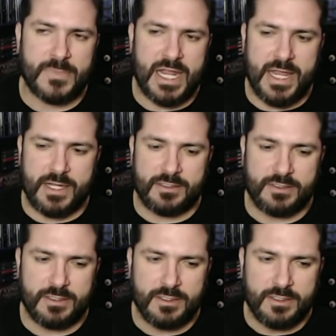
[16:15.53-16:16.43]

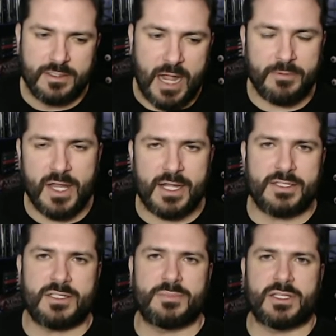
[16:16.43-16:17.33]
And I'm glad I
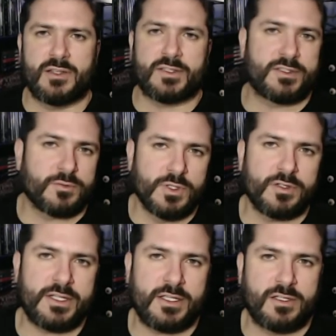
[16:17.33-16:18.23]
did, because it's a
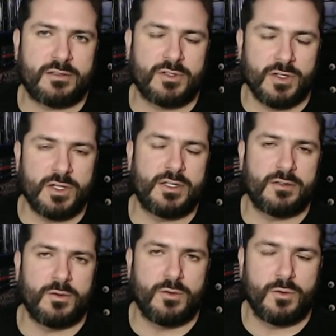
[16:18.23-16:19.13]
really good,